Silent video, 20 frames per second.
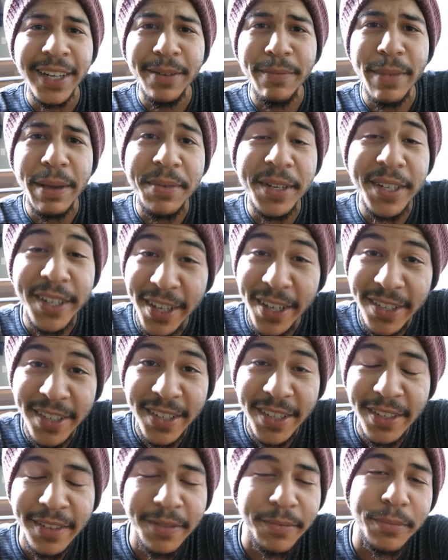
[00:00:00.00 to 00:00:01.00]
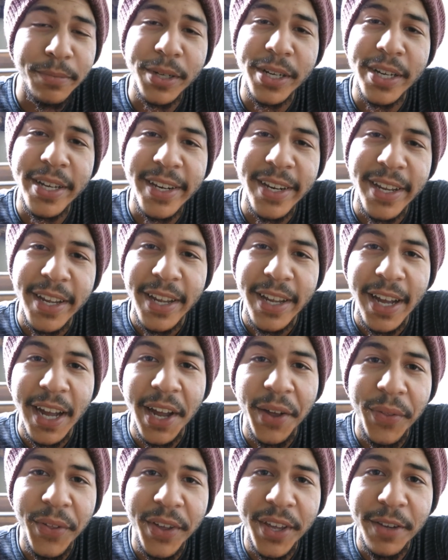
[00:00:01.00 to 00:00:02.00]
maybe it doesn't, but
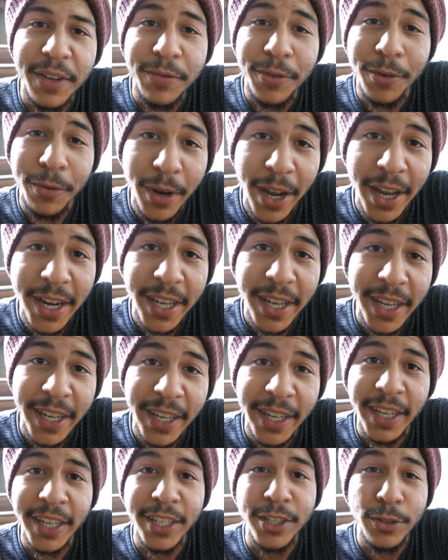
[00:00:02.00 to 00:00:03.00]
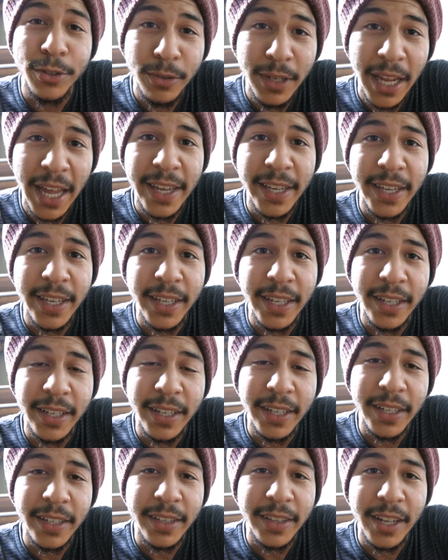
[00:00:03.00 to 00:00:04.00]
I think if you're writing it and you like it,
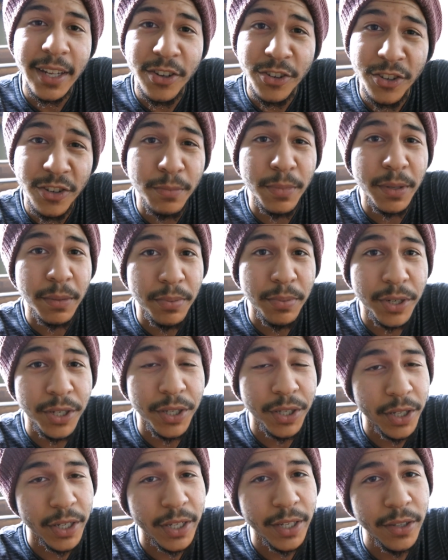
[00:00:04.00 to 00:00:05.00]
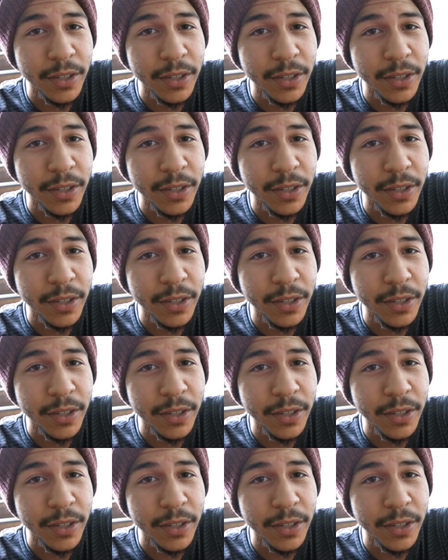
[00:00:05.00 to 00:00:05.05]
then it should be pretty good.